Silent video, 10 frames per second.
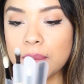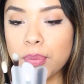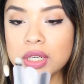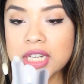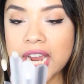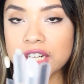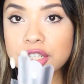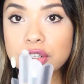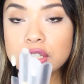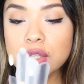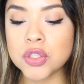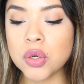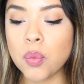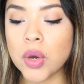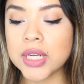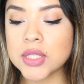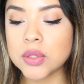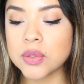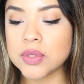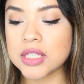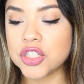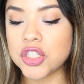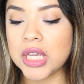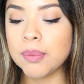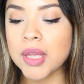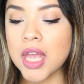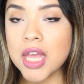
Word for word: protectors. So you don't want it to lose its shape.